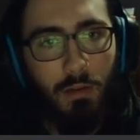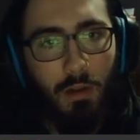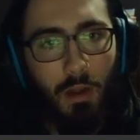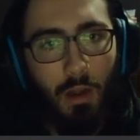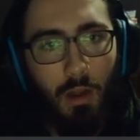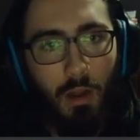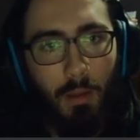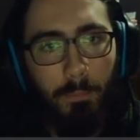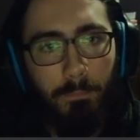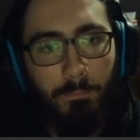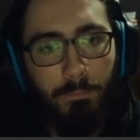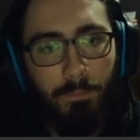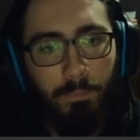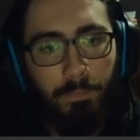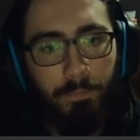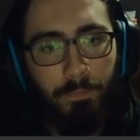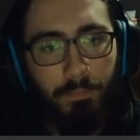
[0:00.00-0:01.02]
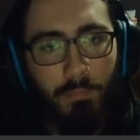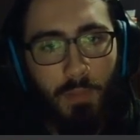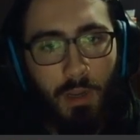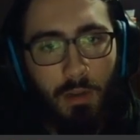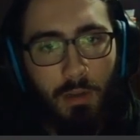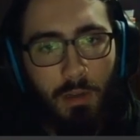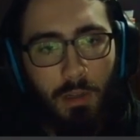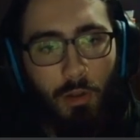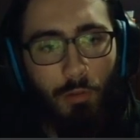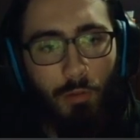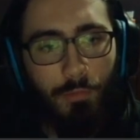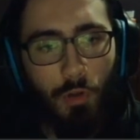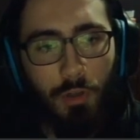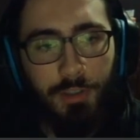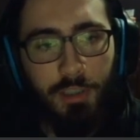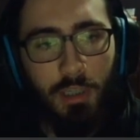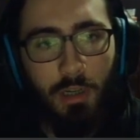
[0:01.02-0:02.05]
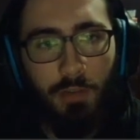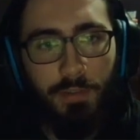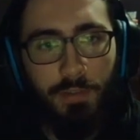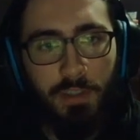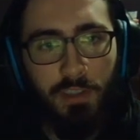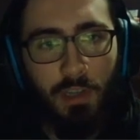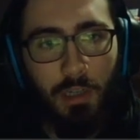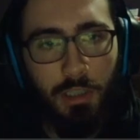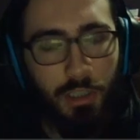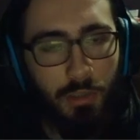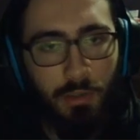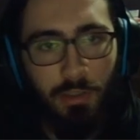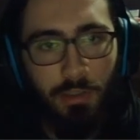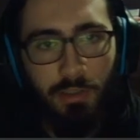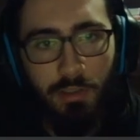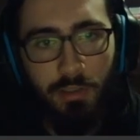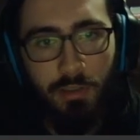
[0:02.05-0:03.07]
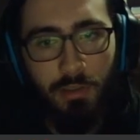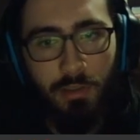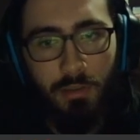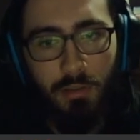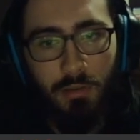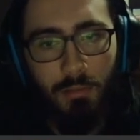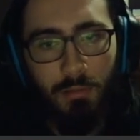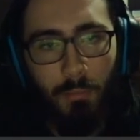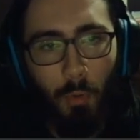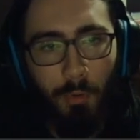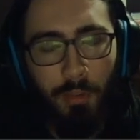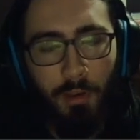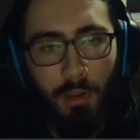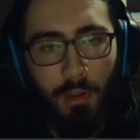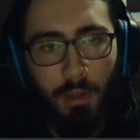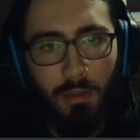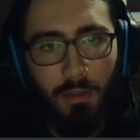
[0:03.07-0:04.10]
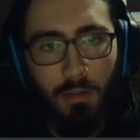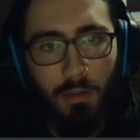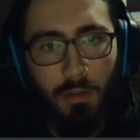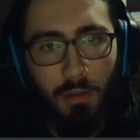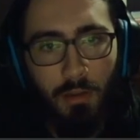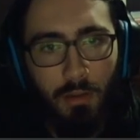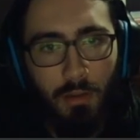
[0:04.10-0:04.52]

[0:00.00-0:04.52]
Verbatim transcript: Um, he'll volt here if he's not choiced, more than likely.